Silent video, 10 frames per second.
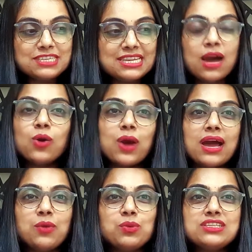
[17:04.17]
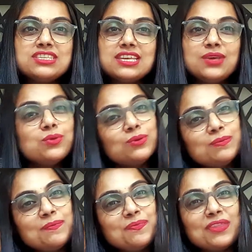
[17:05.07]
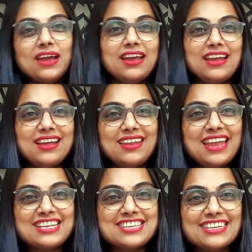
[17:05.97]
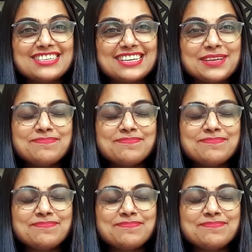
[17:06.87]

now I will see you next Saturday.